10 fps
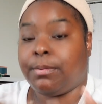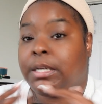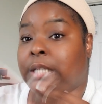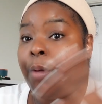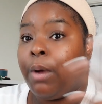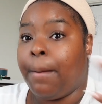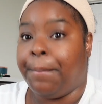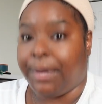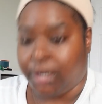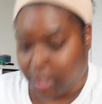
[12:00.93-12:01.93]
because I want a
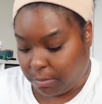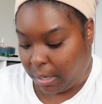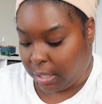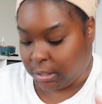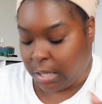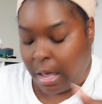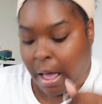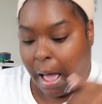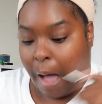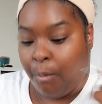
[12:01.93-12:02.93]
bigger space.
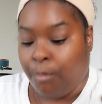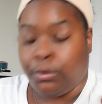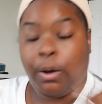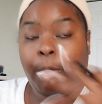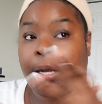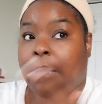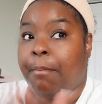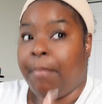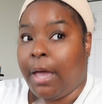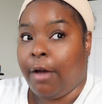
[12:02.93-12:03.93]
Do I want to get
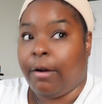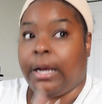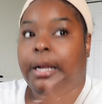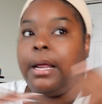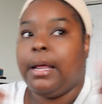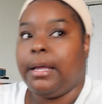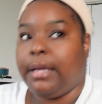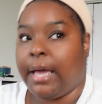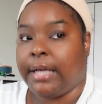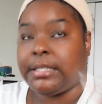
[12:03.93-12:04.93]
married?
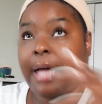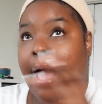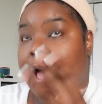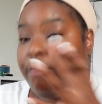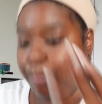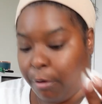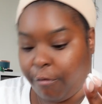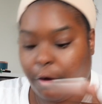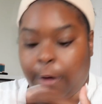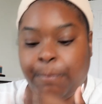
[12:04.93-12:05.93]
Yes. I have a
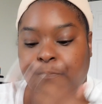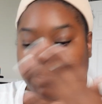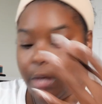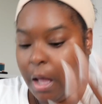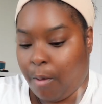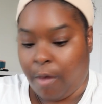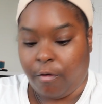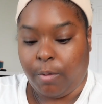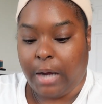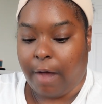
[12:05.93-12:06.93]
boyfriend.
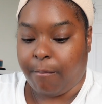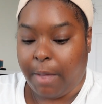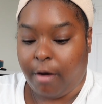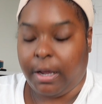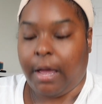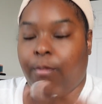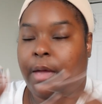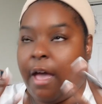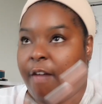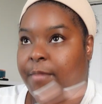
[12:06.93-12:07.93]
However, we're not married yet. We
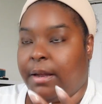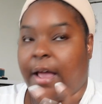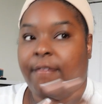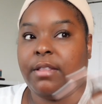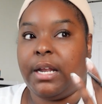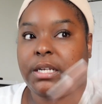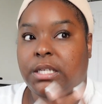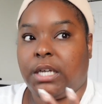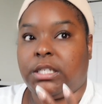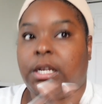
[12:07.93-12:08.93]
have been having that
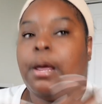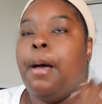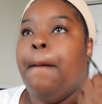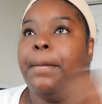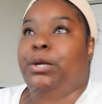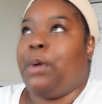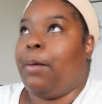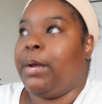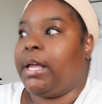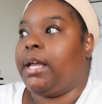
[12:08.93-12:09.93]
discussion. But do I
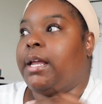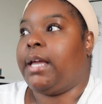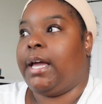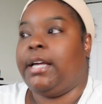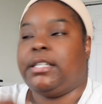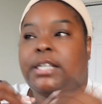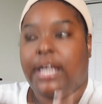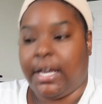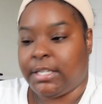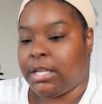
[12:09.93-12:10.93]
want to get engaged?
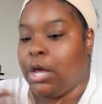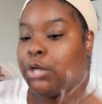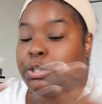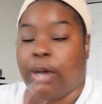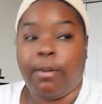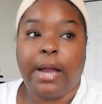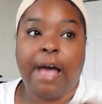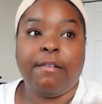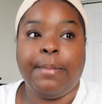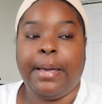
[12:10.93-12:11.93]
Yes. Do I want to
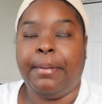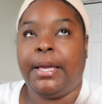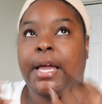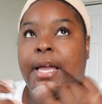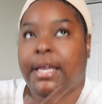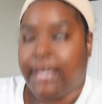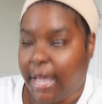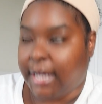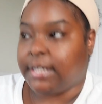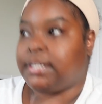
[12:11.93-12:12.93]
have a baby?
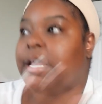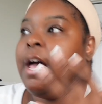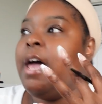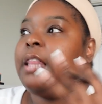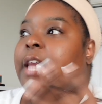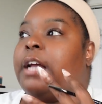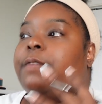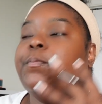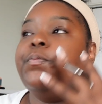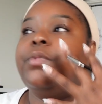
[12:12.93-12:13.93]
Yes.
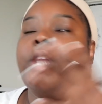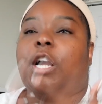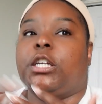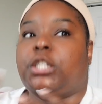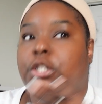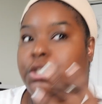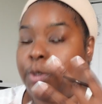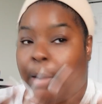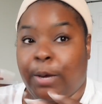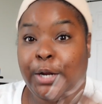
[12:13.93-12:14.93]
Like,
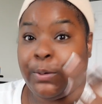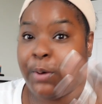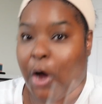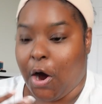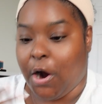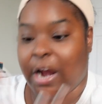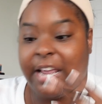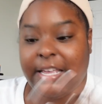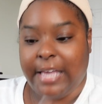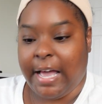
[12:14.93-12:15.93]
do I want a new
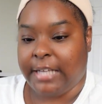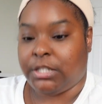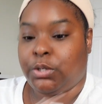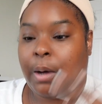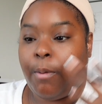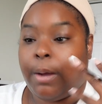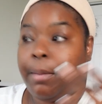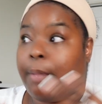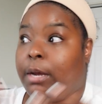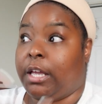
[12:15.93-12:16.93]
car? Yes. Do I want to
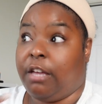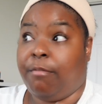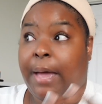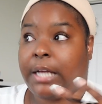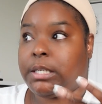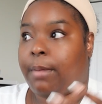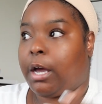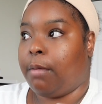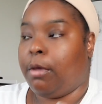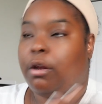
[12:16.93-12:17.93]
be able to give back to my
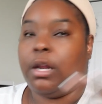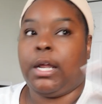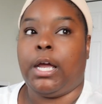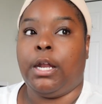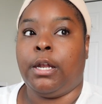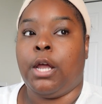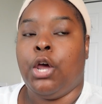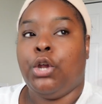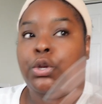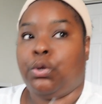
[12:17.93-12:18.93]
community and
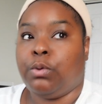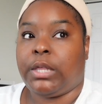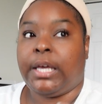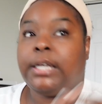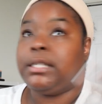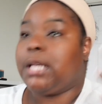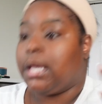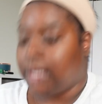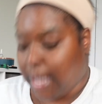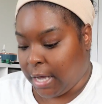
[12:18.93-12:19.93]
do things?
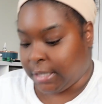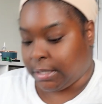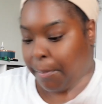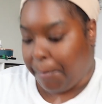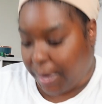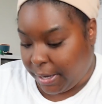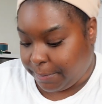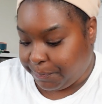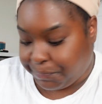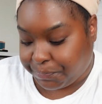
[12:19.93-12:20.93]
Yes.
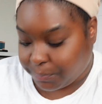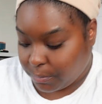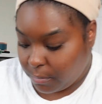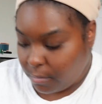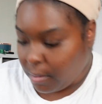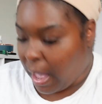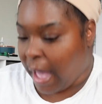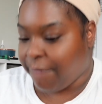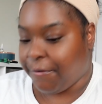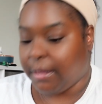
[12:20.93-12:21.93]
But
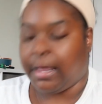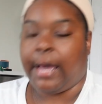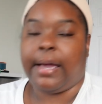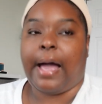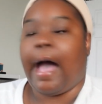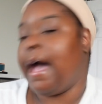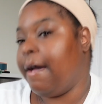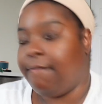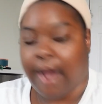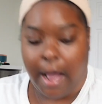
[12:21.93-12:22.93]
I feel like I
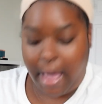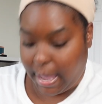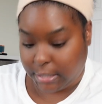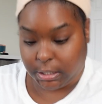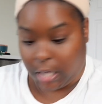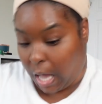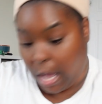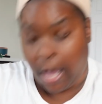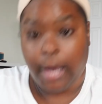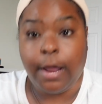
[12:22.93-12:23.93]
have not asked
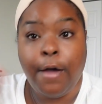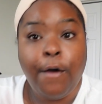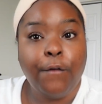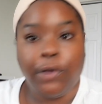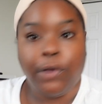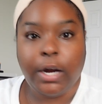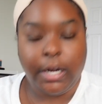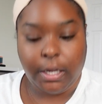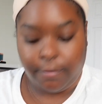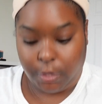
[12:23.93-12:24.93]
God for
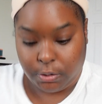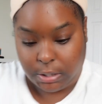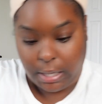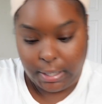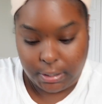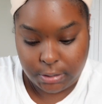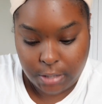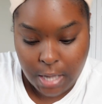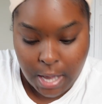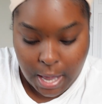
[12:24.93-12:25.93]
any of those things,
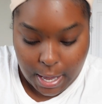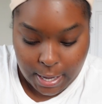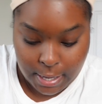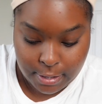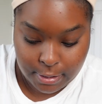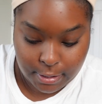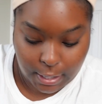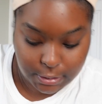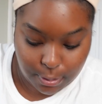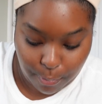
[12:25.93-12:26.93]
and
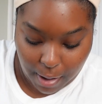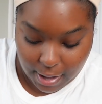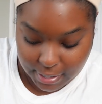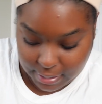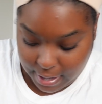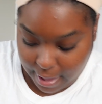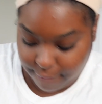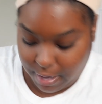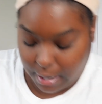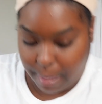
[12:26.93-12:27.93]
that's why they have
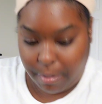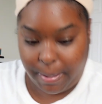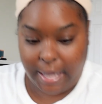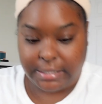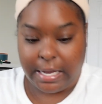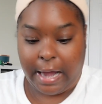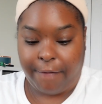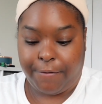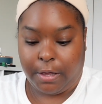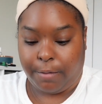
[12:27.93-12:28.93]
not come to pass. And I
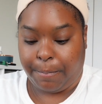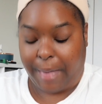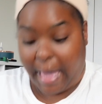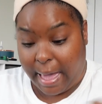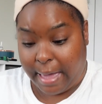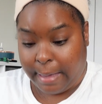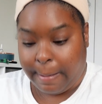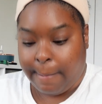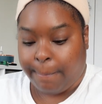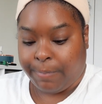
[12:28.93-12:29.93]
feel bad
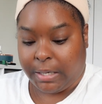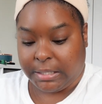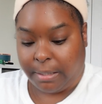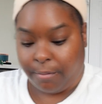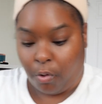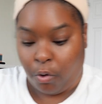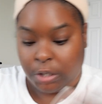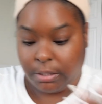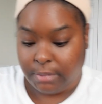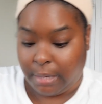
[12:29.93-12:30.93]
because or
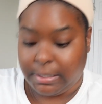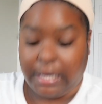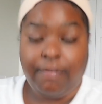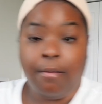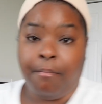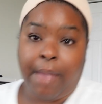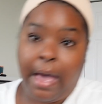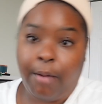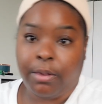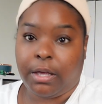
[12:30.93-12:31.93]
sometimes even
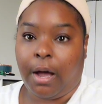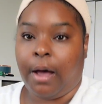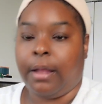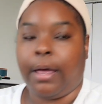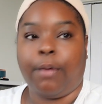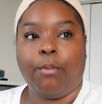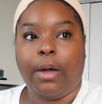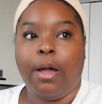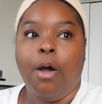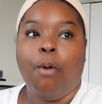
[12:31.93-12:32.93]
mad with God, like,
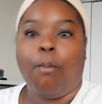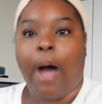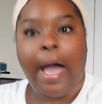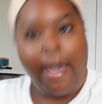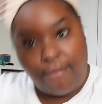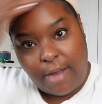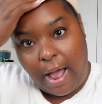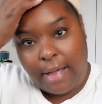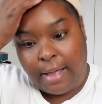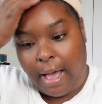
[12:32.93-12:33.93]
wait, why haven't
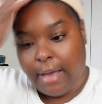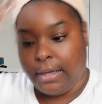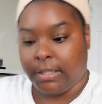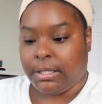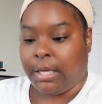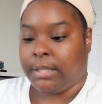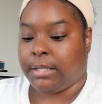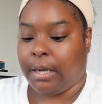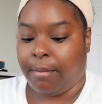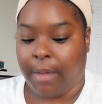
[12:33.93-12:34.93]
I gotten these things?
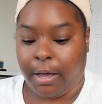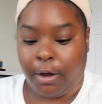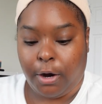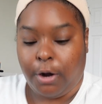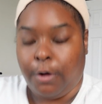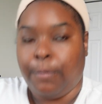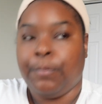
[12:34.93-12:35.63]
And I'm like, girl,